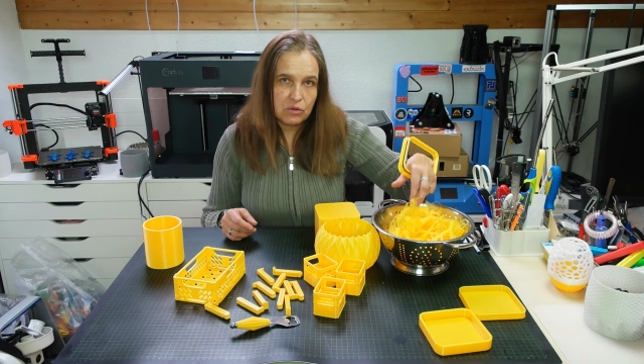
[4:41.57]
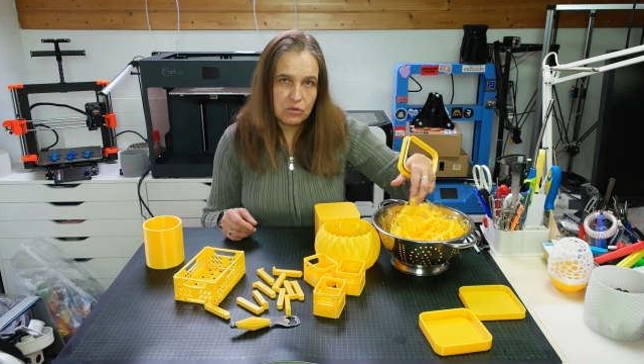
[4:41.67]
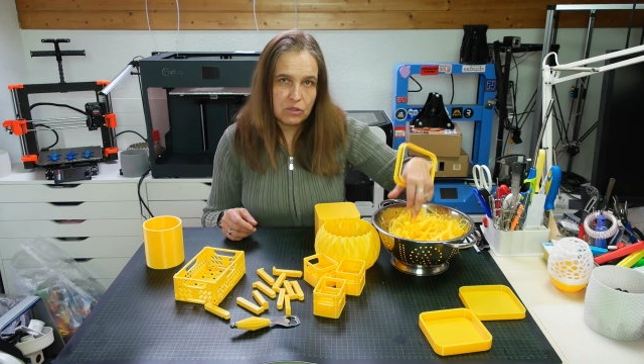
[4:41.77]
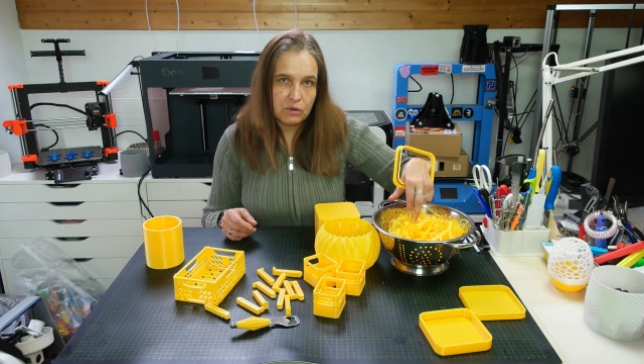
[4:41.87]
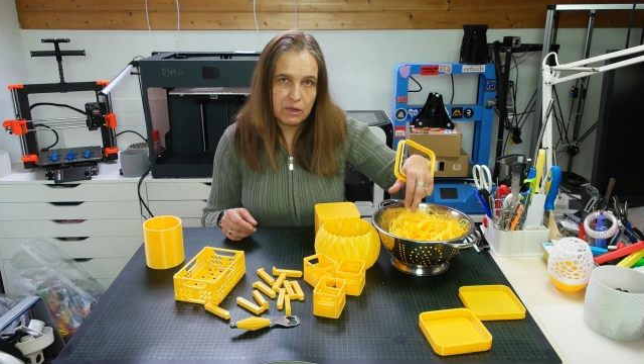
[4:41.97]

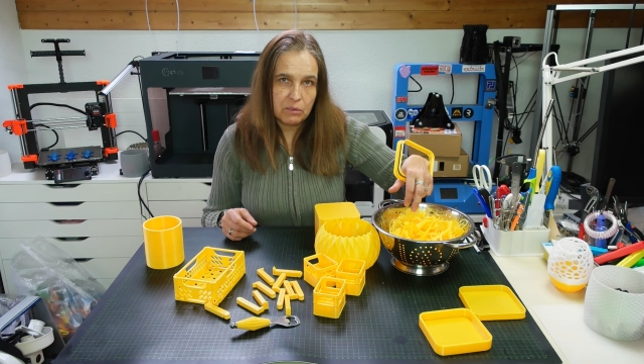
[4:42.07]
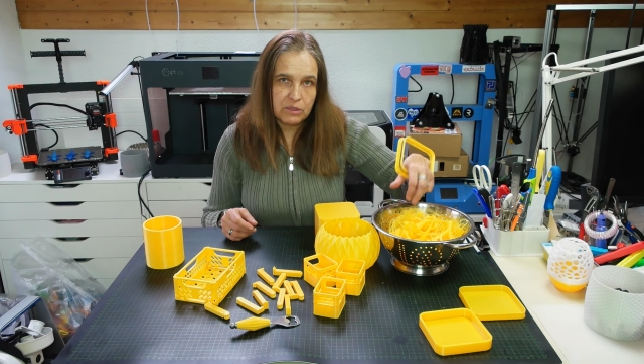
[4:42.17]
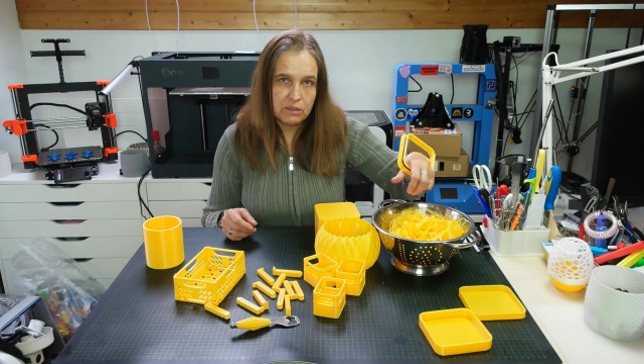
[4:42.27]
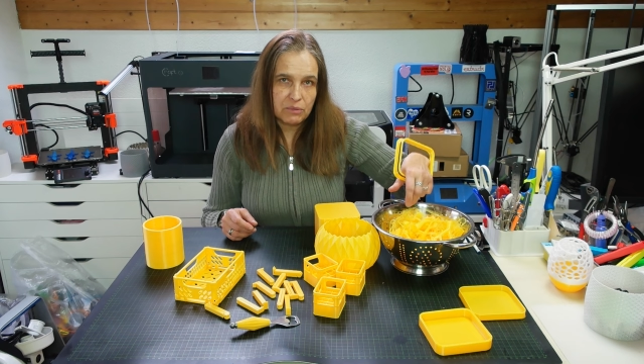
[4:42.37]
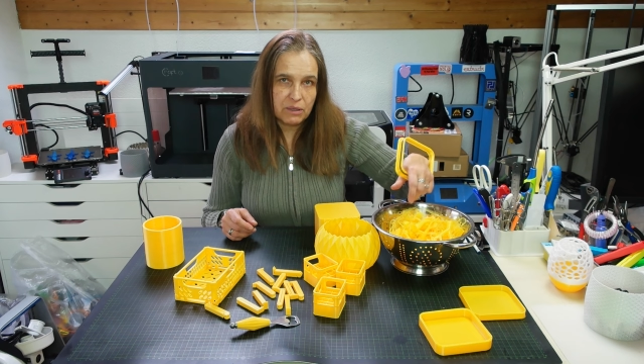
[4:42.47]
so I will
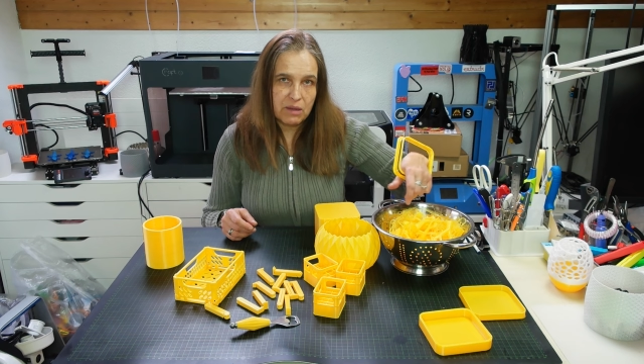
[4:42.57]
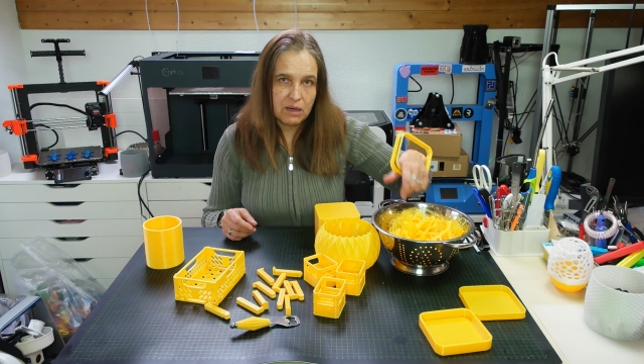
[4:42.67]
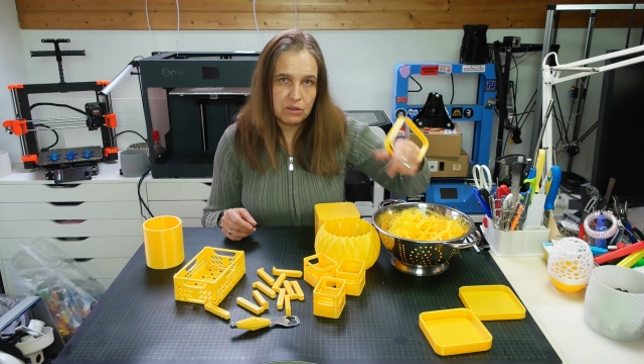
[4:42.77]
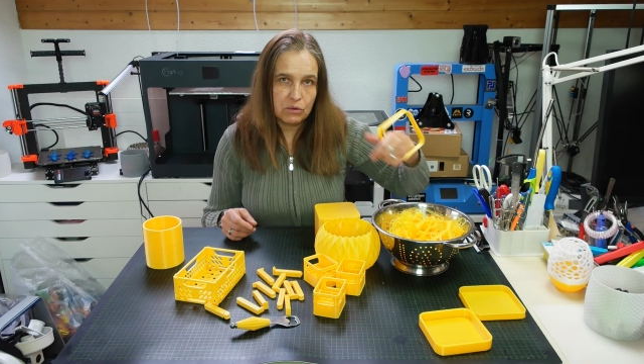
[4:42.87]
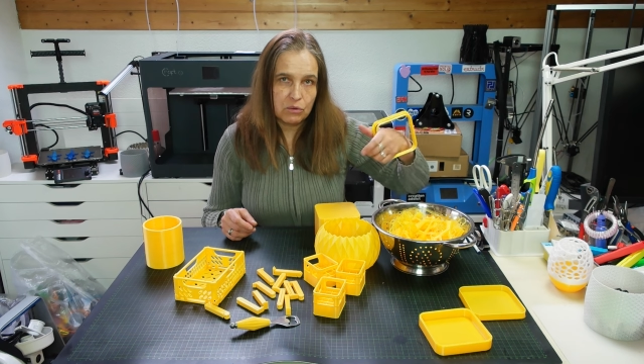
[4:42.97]
simply
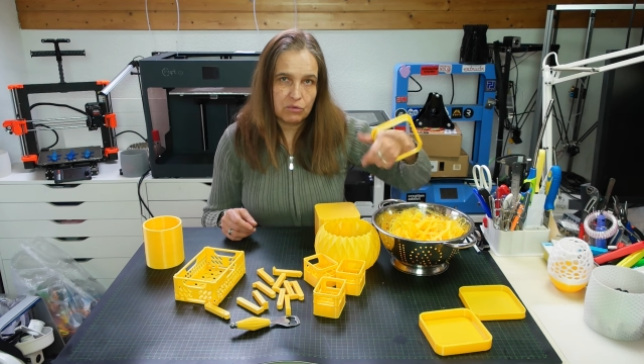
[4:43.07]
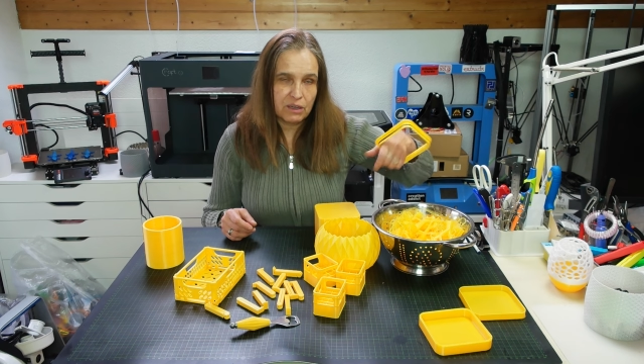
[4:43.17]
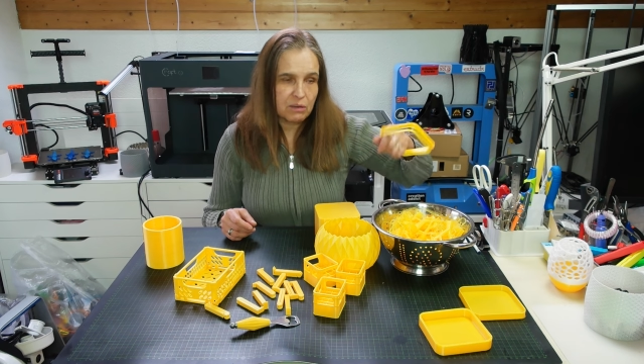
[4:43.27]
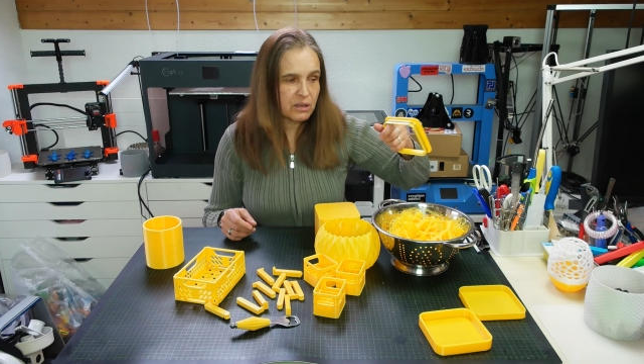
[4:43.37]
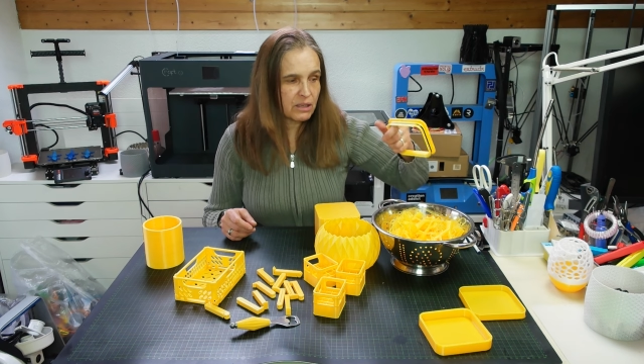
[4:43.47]
make new
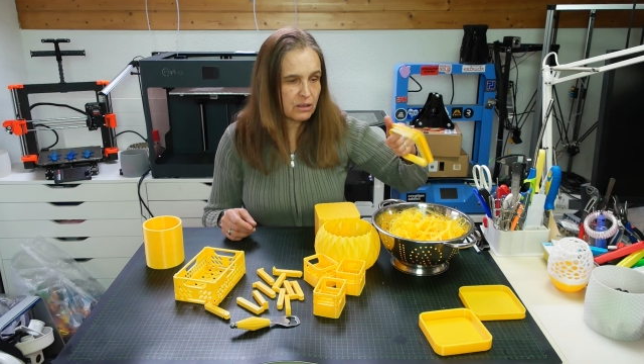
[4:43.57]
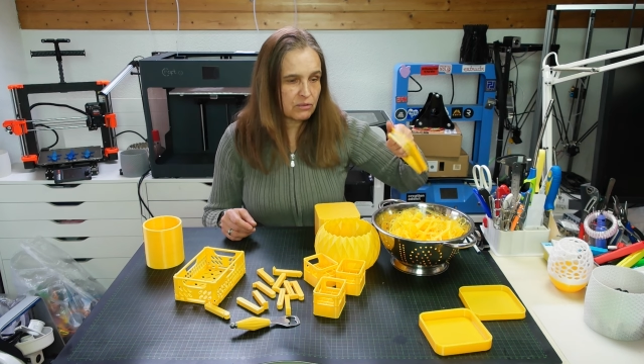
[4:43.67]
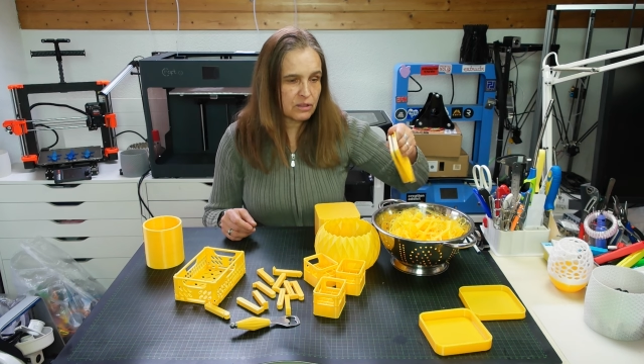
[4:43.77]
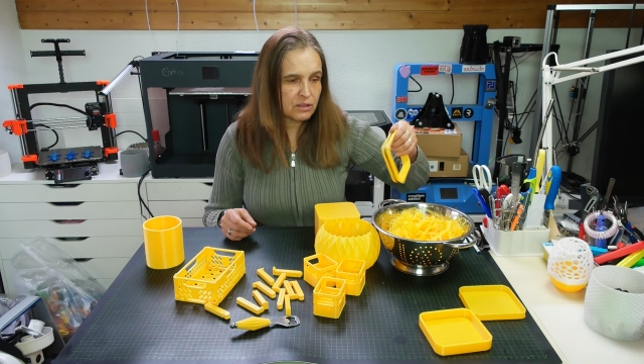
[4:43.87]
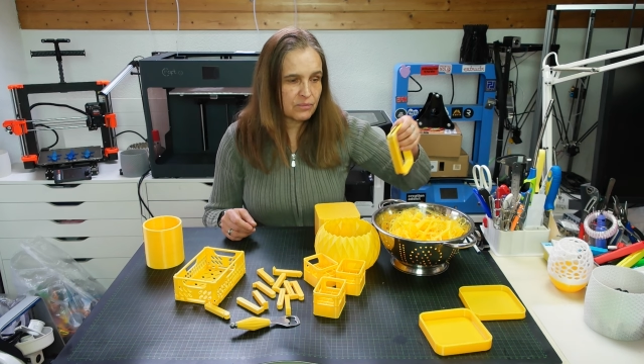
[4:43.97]
filament out
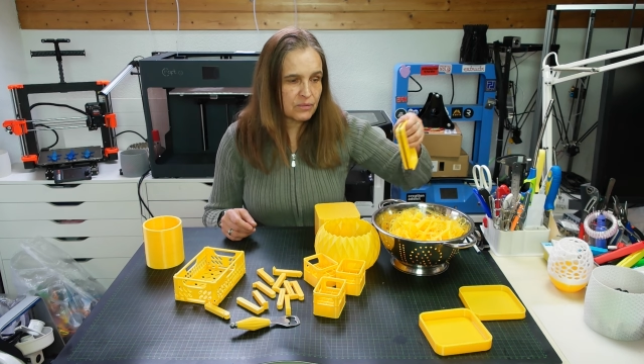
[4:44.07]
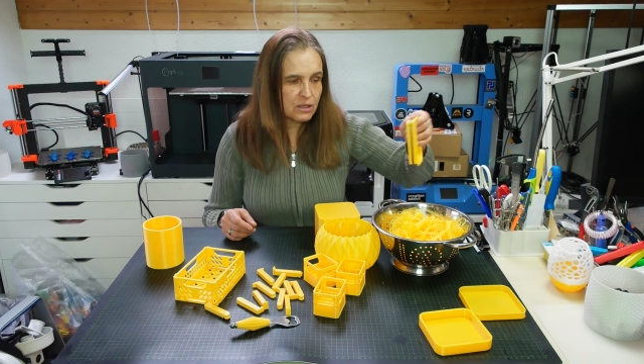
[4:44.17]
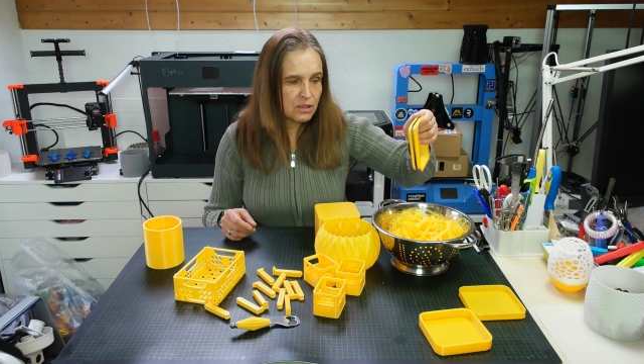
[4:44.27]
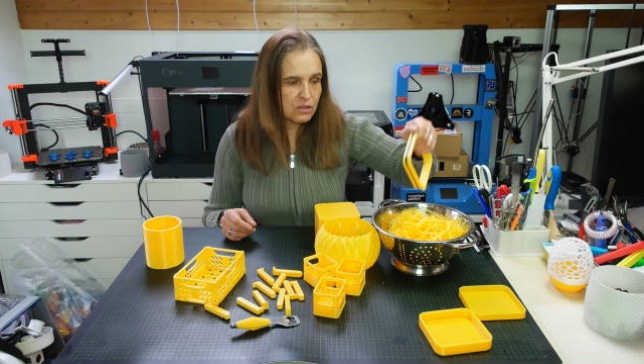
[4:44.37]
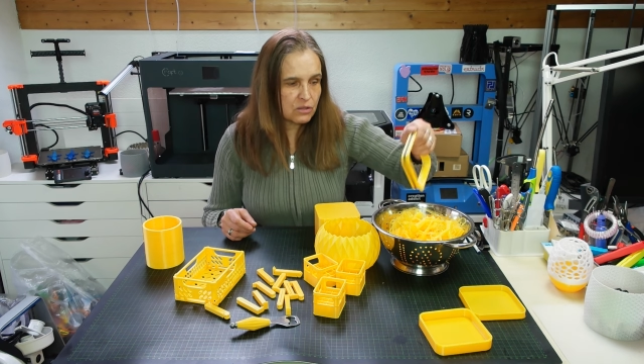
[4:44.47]
of it.
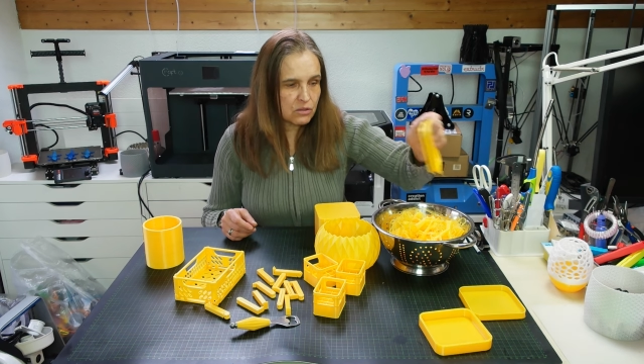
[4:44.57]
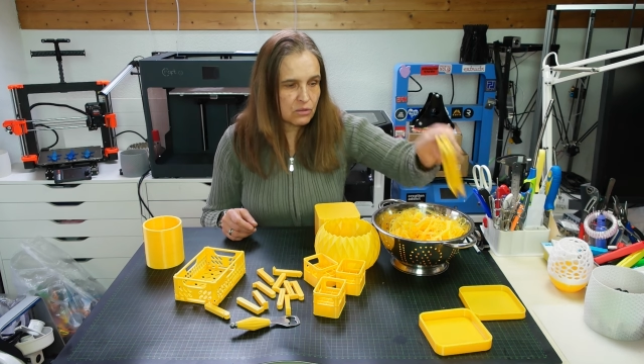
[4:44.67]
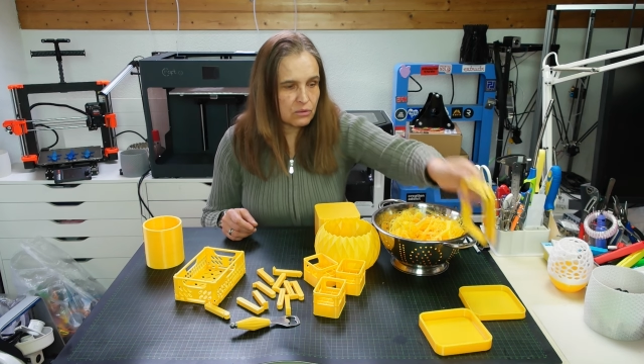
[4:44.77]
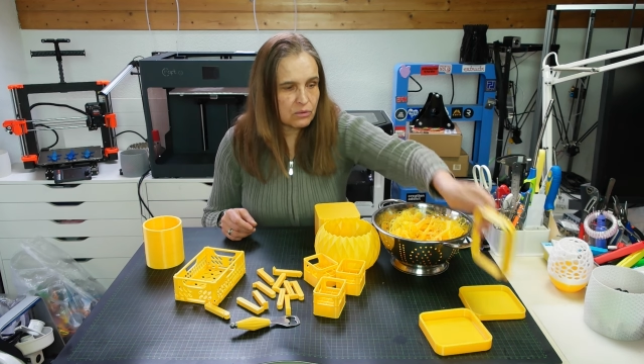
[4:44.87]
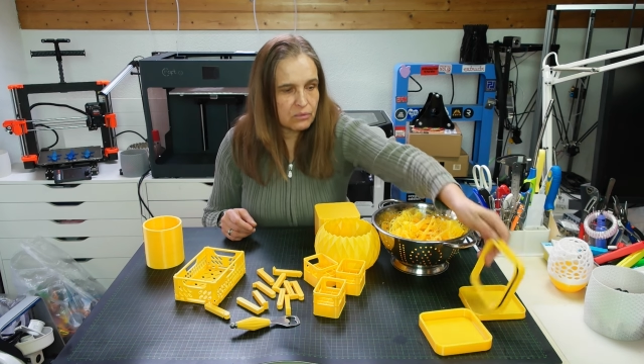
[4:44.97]

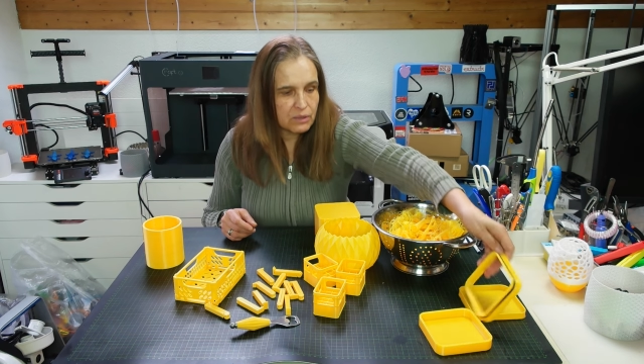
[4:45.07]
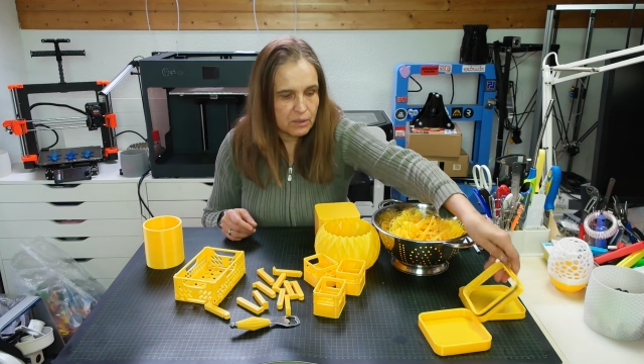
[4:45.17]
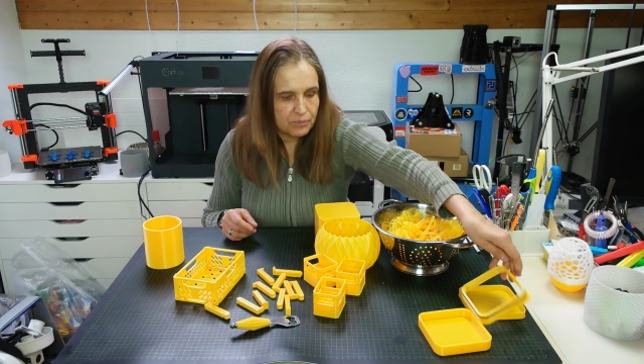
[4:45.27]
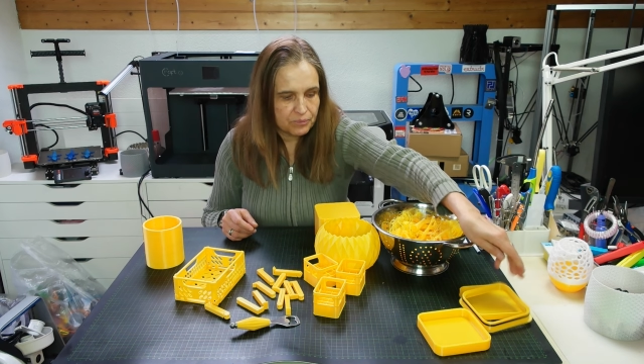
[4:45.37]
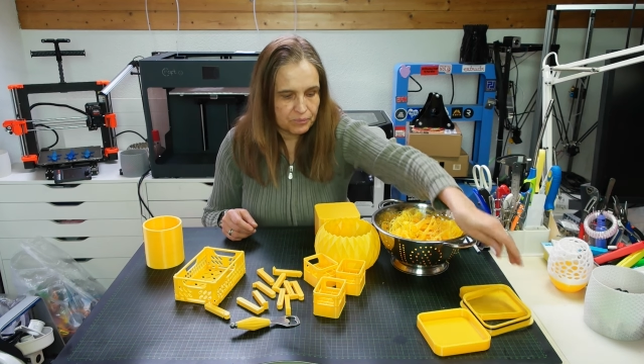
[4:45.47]
So yeah.